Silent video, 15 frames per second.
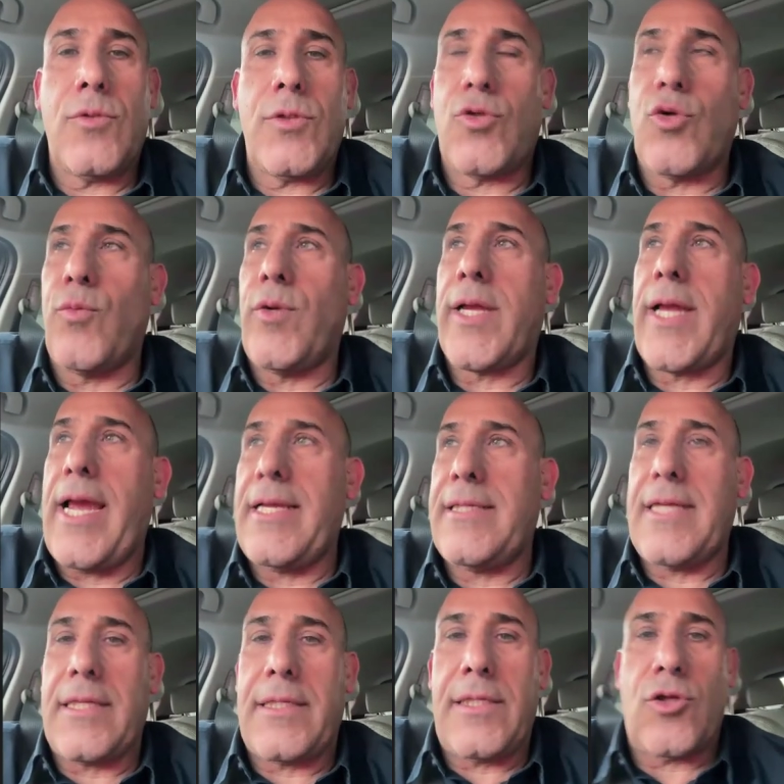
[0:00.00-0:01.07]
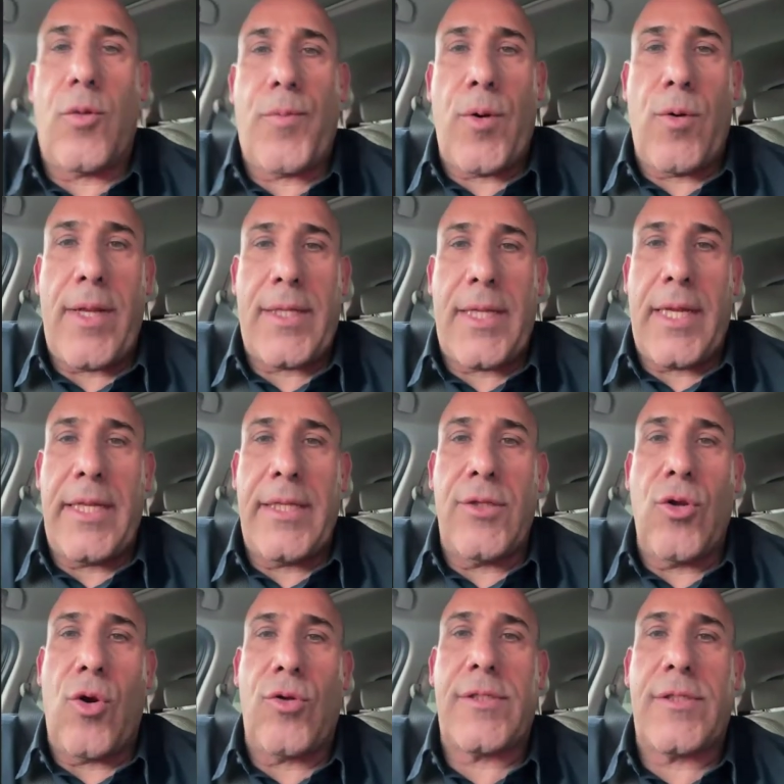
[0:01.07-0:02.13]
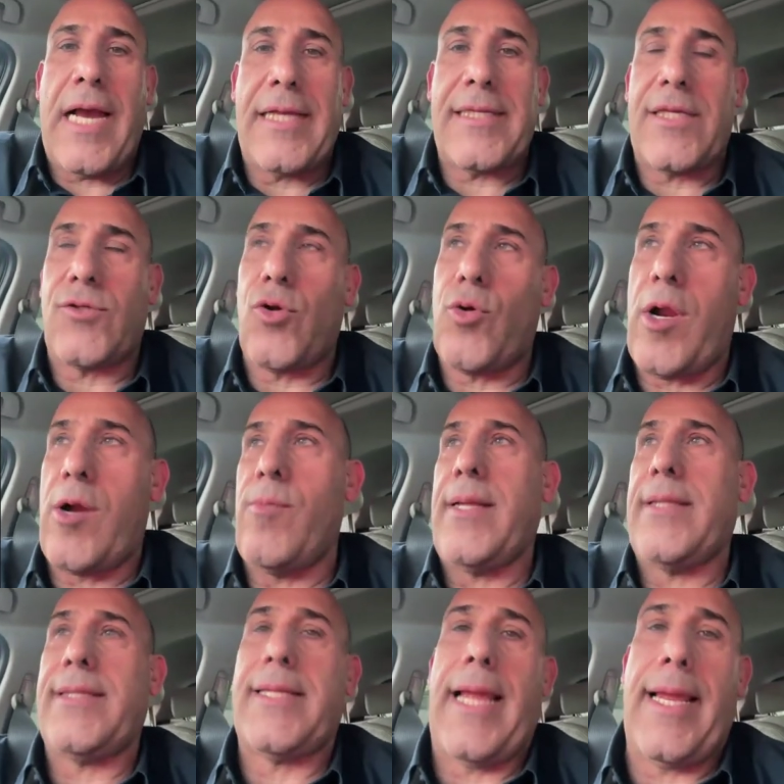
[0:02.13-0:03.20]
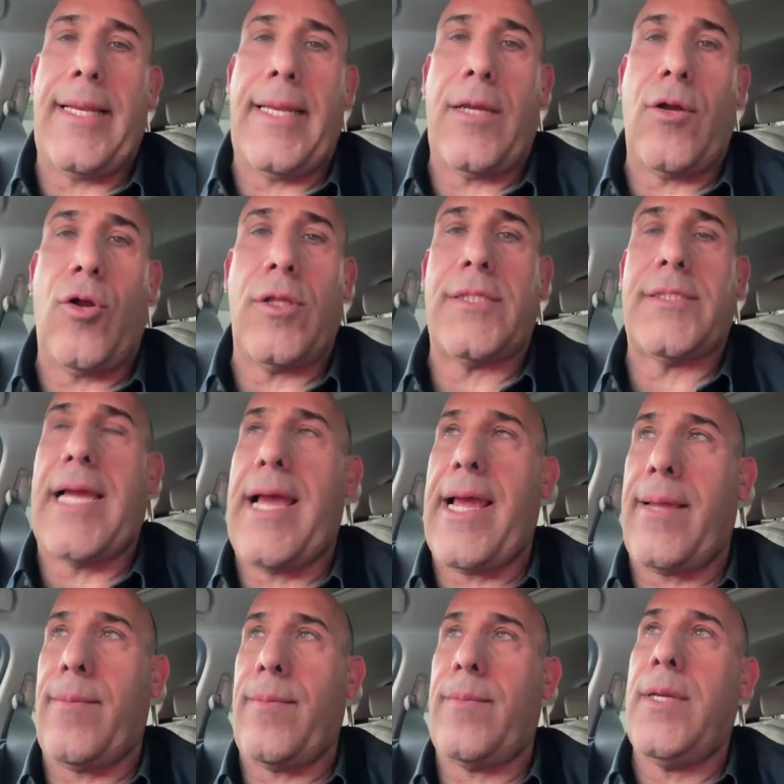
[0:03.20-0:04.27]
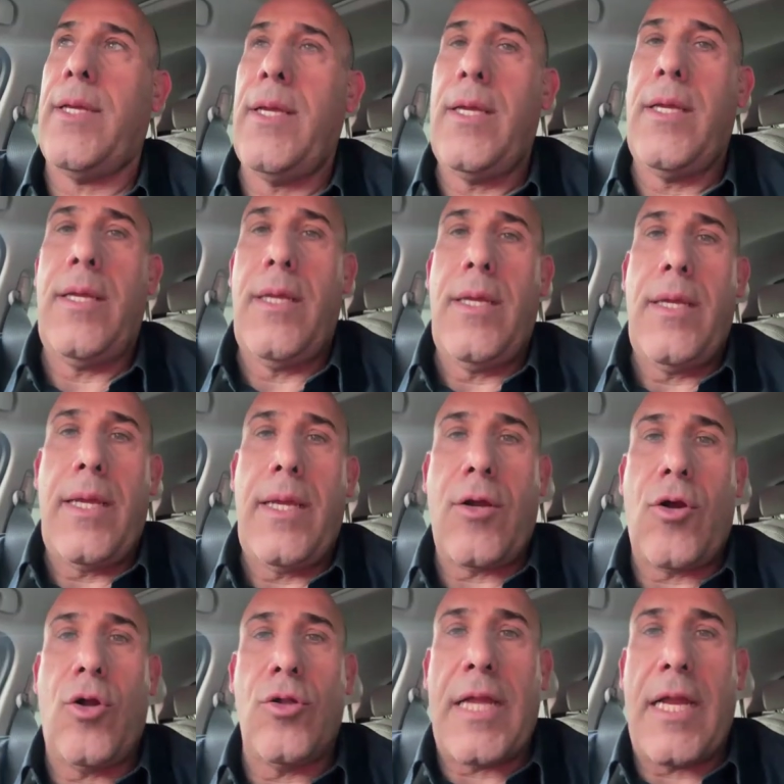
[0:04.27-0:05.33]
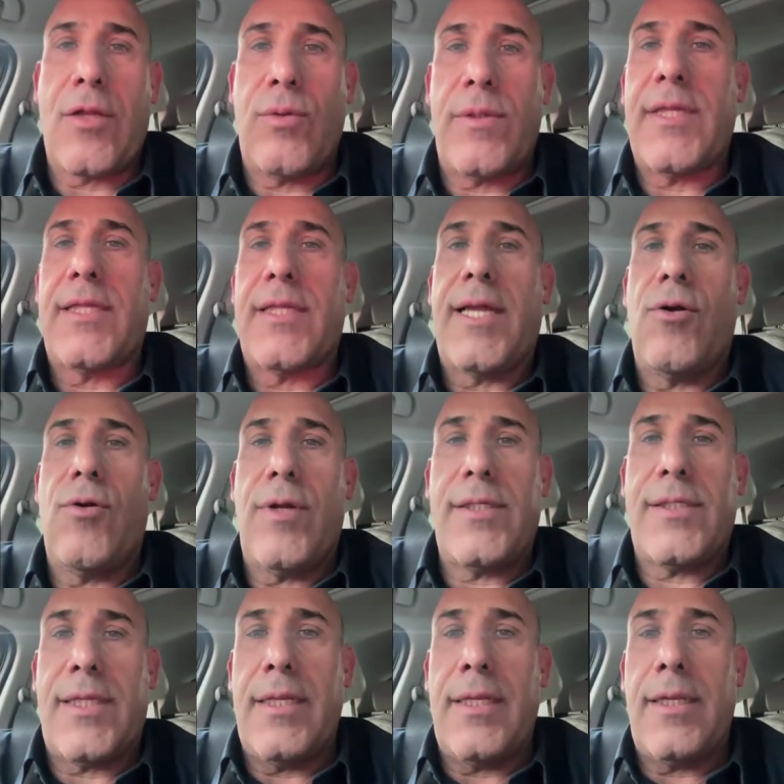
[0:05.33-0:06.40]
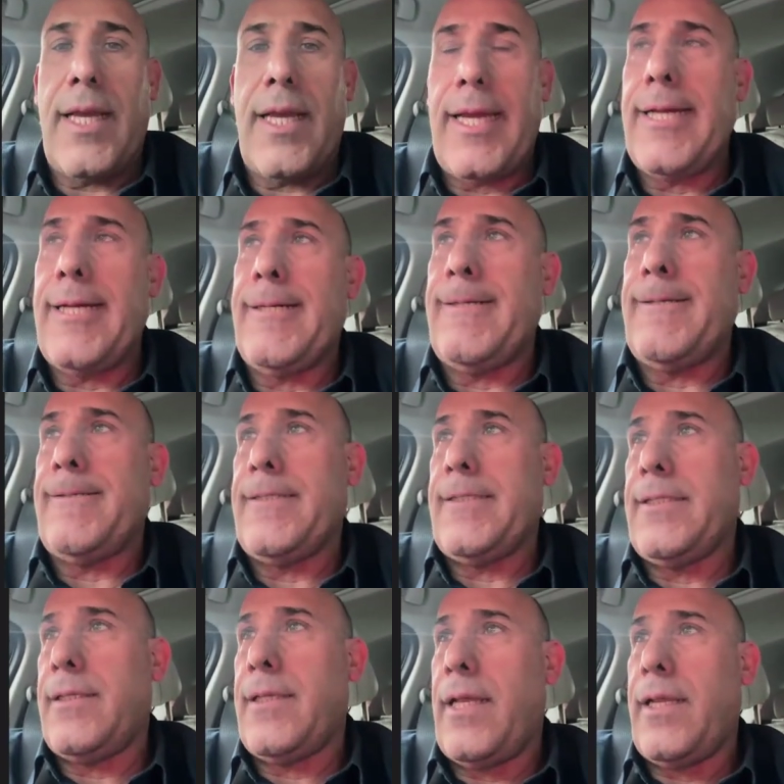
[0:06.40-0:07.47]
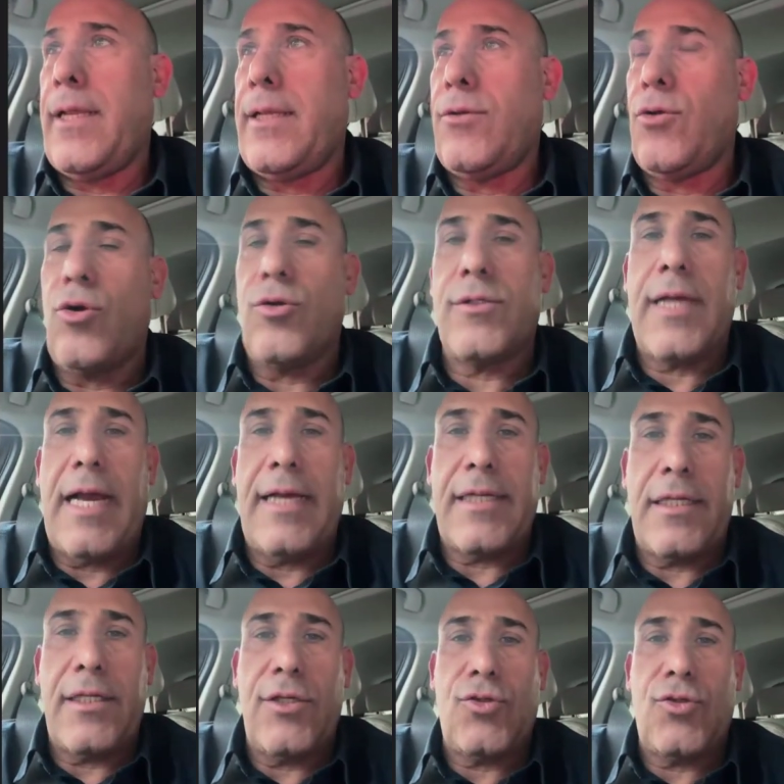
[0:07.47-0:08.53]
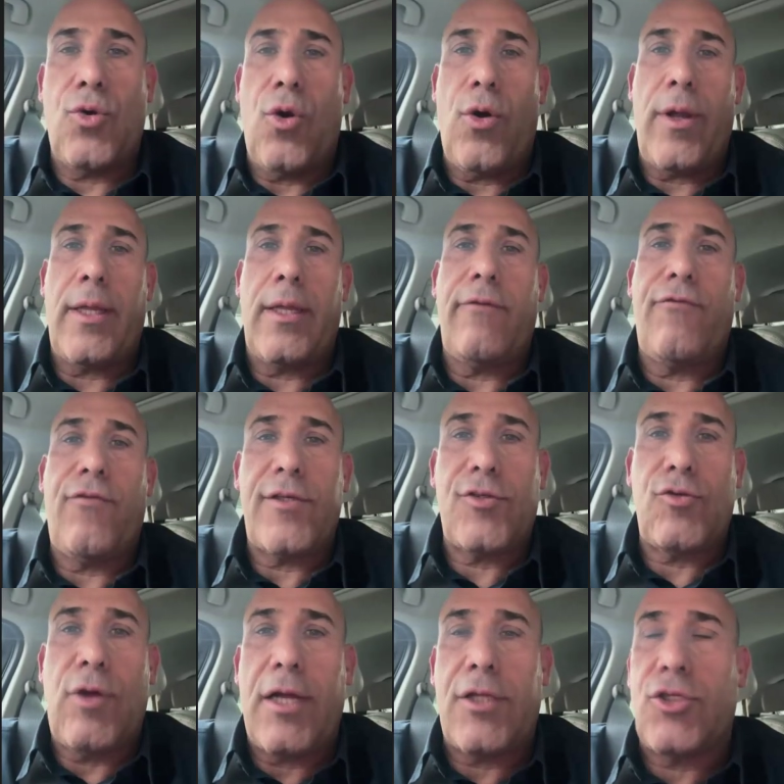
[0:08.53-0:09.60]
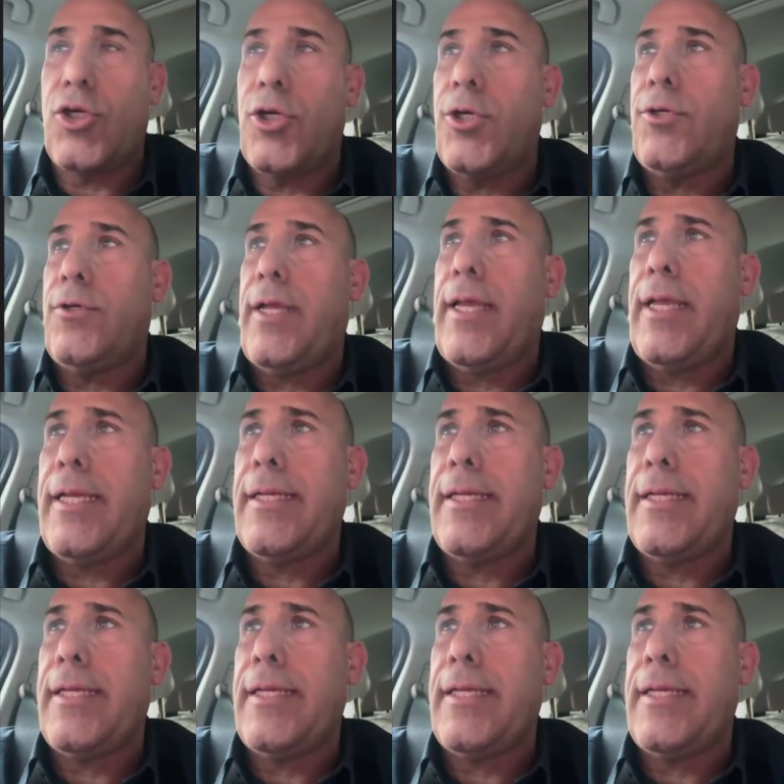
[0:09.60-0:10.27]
with 2 brigades that is operating in North Gaza, so we are maintaining all the time contact with the terrorists in North Gaza, destroying infrastructure.